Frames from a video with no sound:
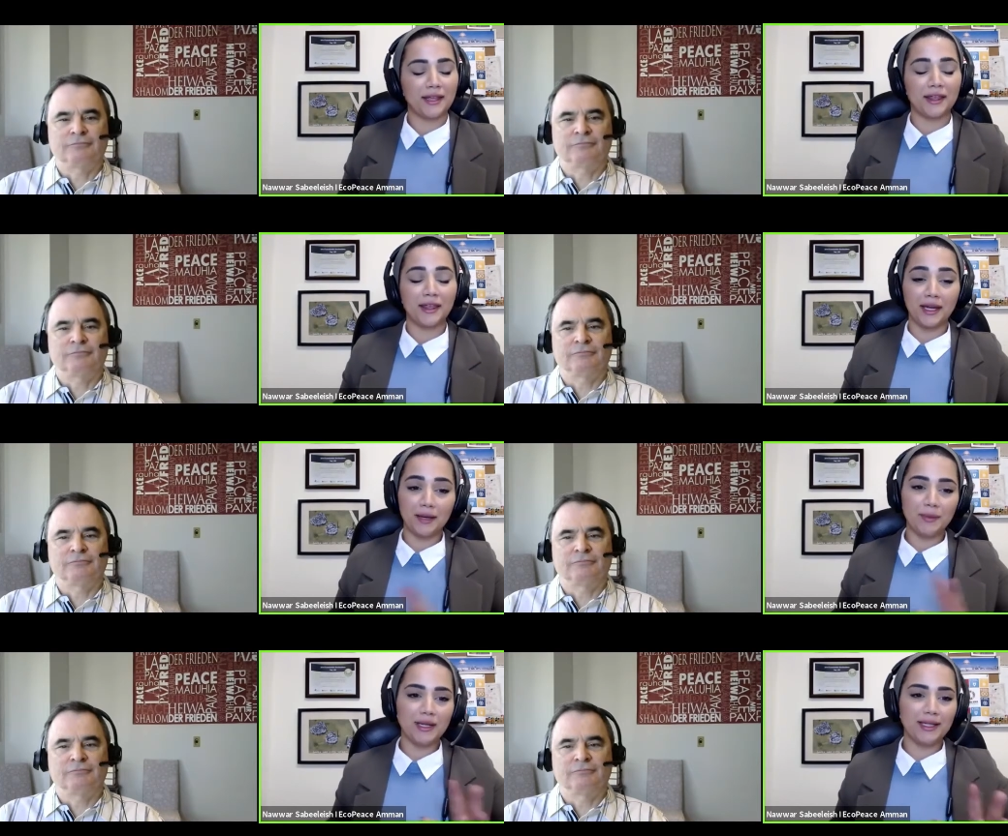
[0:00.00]
Speaker 1: the
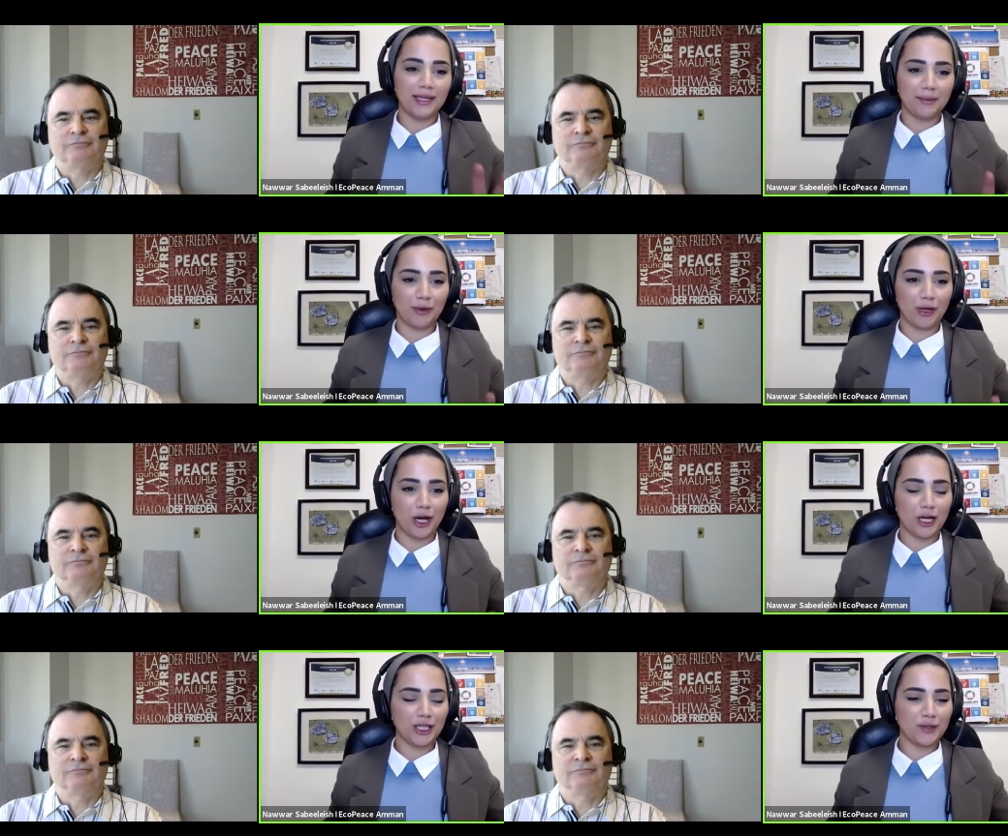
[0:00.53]
three building
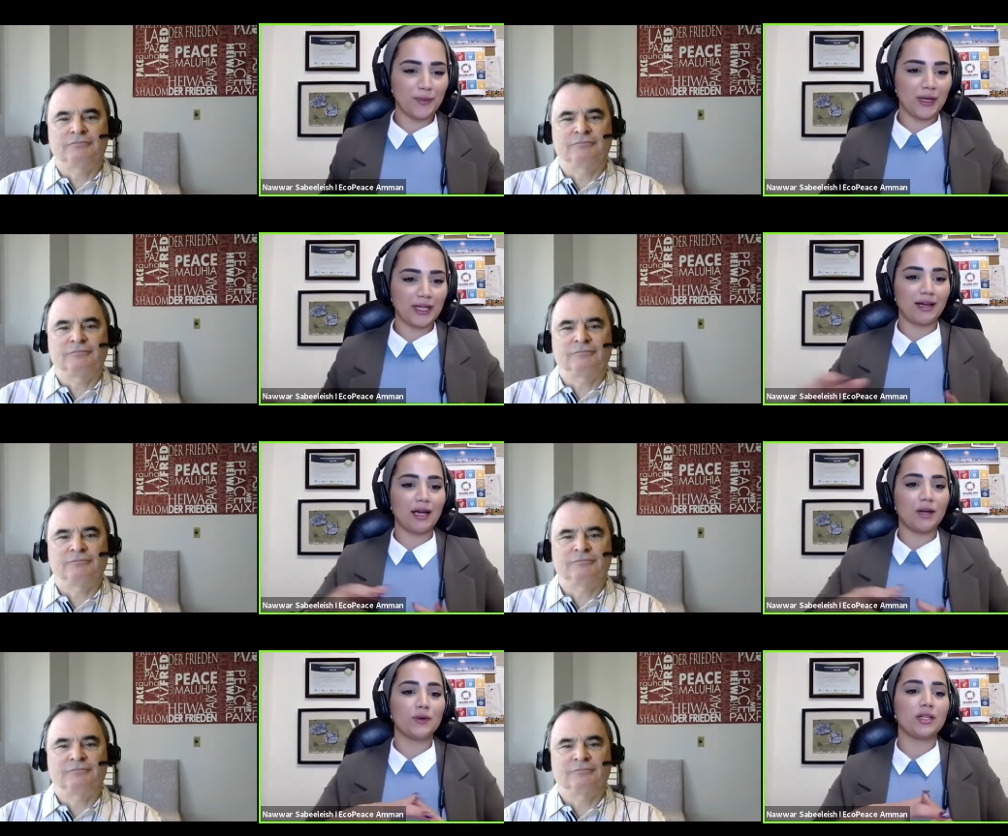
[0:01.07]
blocks,
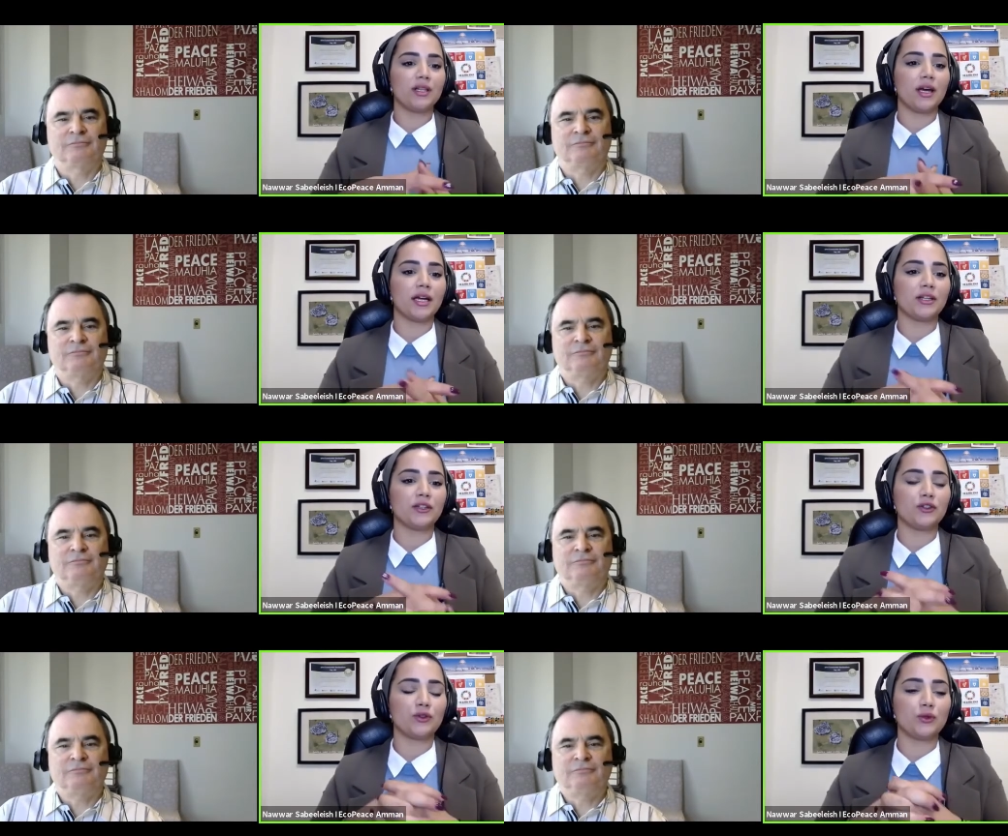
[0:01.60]
but I would
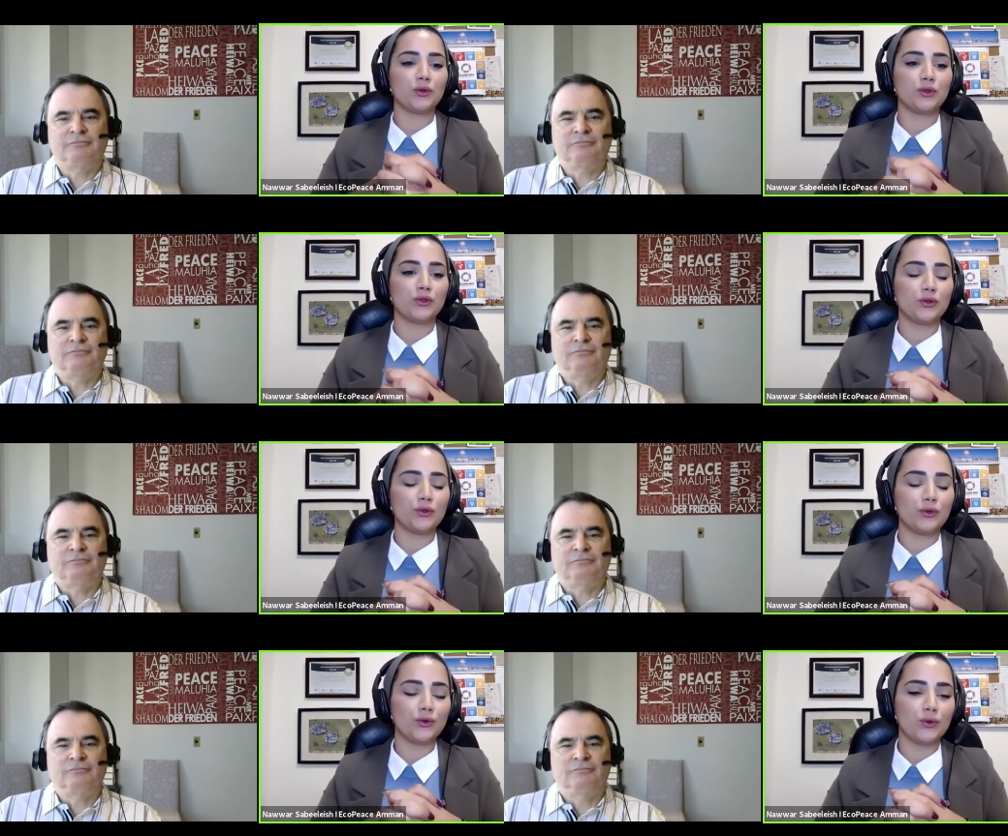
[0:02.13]
like to
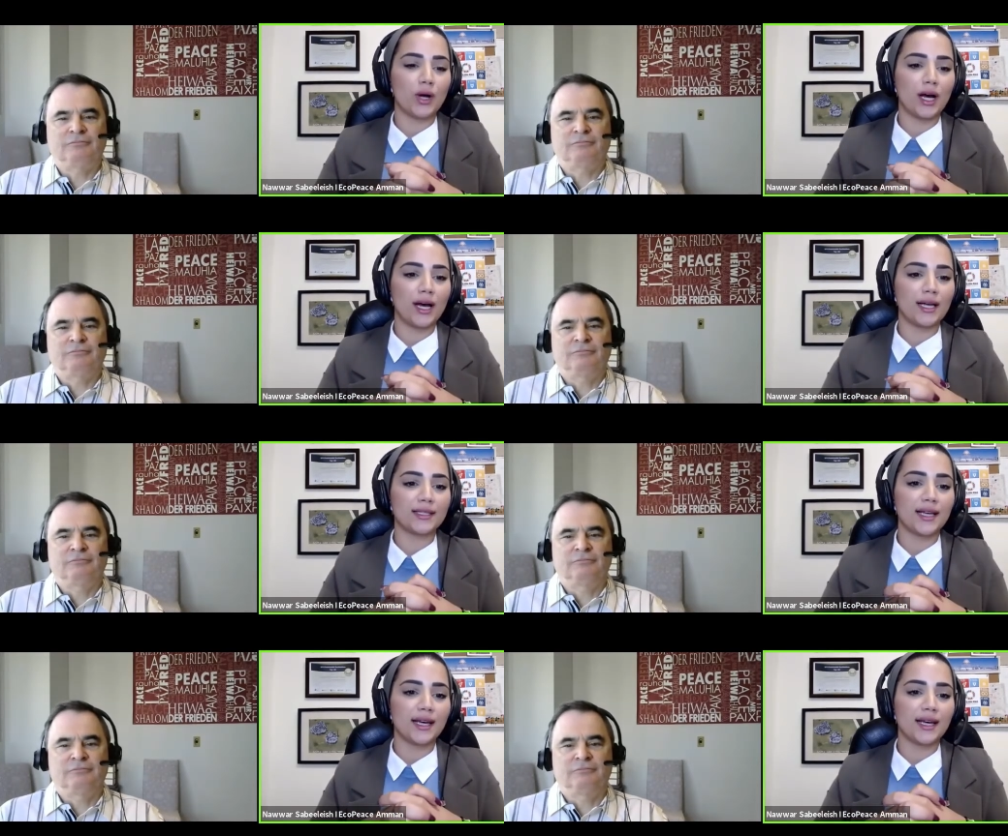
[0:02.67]
to uh,